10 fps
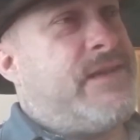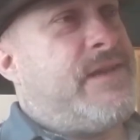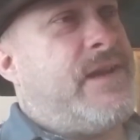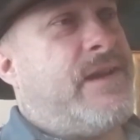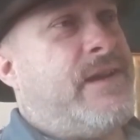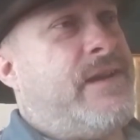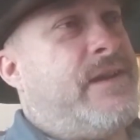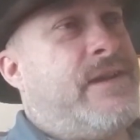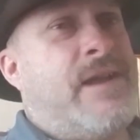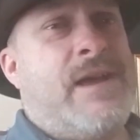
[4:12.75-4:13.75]
and it
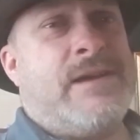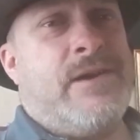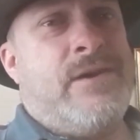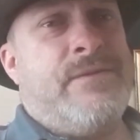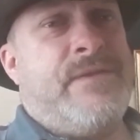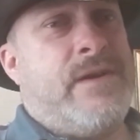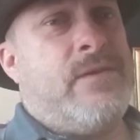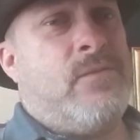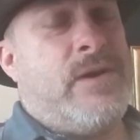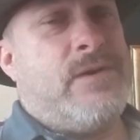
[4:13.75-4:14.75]
did not go
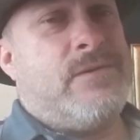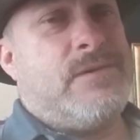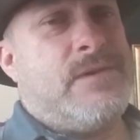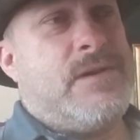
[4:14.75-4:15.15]
very well.